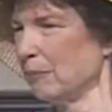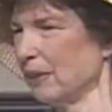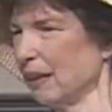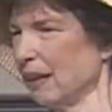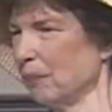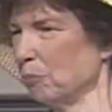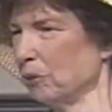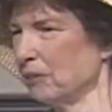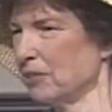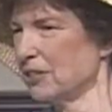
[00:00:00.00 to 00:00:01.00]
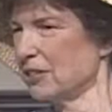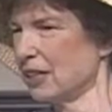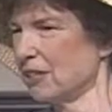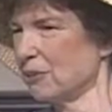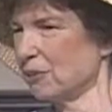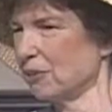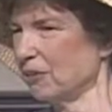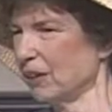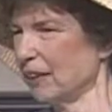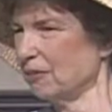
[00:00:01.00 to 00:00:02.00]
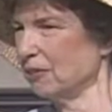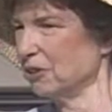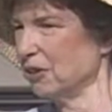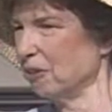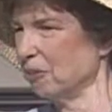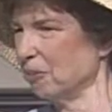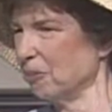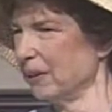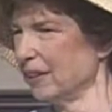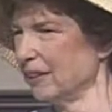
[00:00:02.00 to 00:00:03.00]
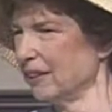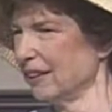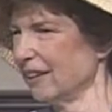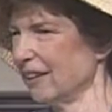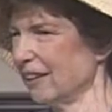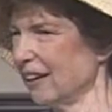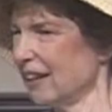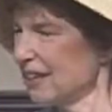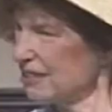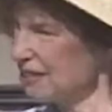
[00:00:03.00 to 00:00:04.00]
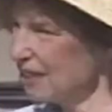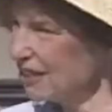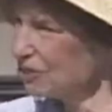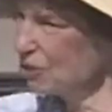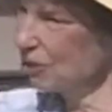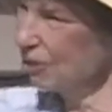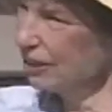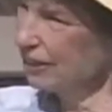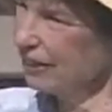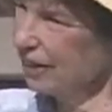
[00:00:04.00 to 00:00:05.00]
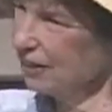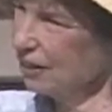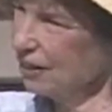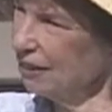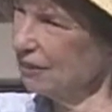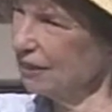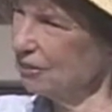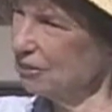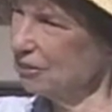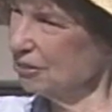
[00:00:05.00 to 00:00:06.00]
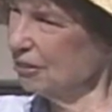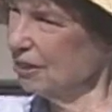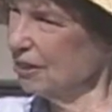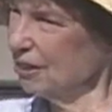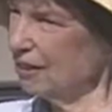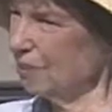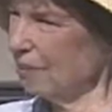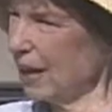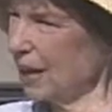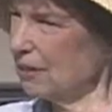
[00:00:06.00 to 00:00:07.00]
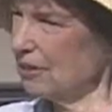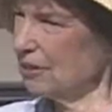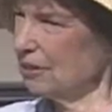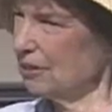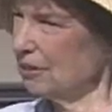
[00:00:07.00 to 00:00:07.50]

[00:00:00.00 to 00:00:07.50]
of that Murphy Stage Road, I don't know, but I guess it does go clear out there and past.